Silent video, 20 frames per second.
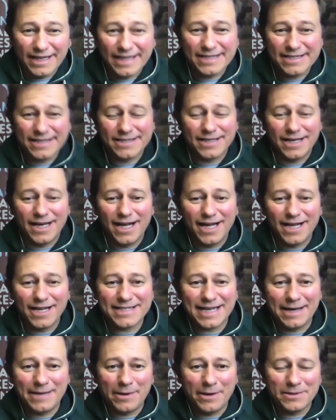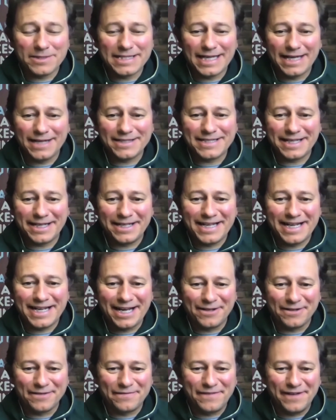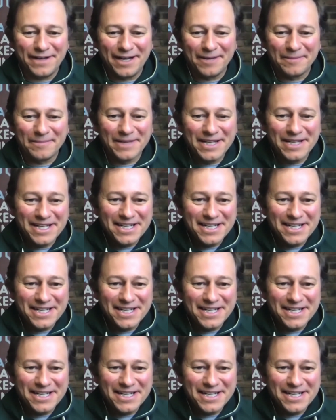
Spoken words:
think since the last time I was dancing your dad on the farm.